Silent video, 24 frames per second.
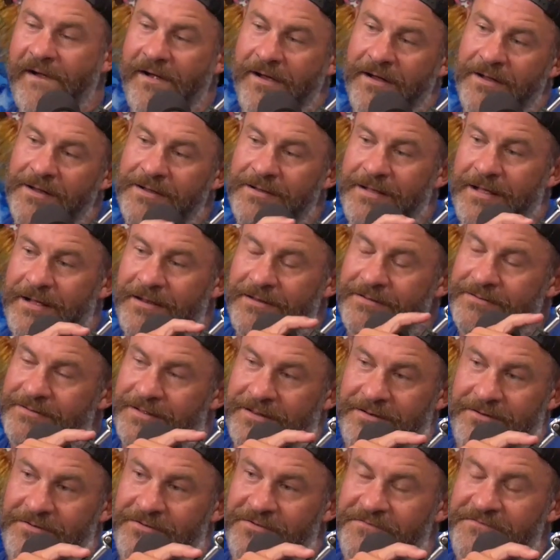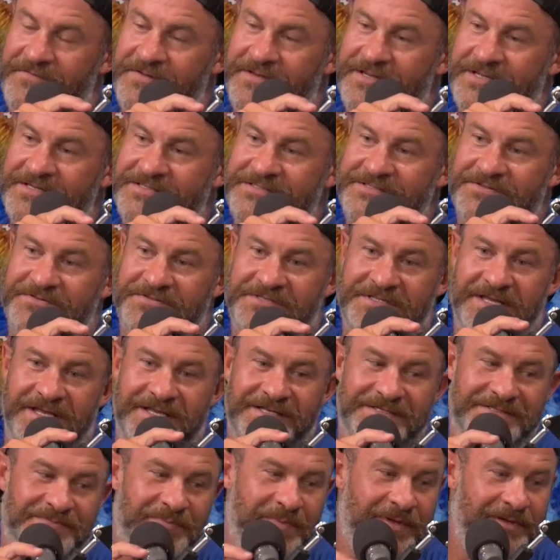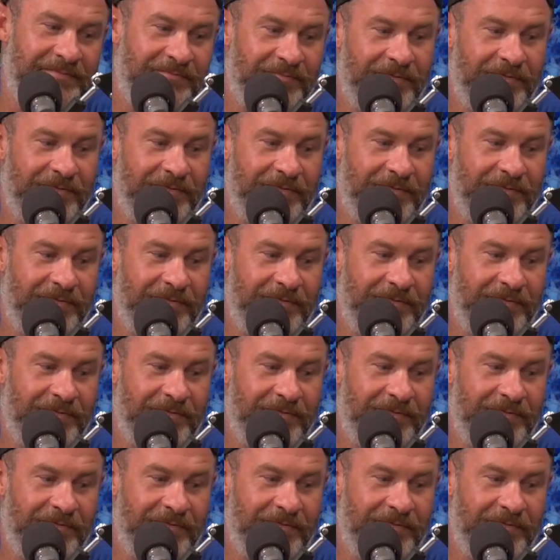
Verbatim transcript: Uh, I, I don't know if he does those things, but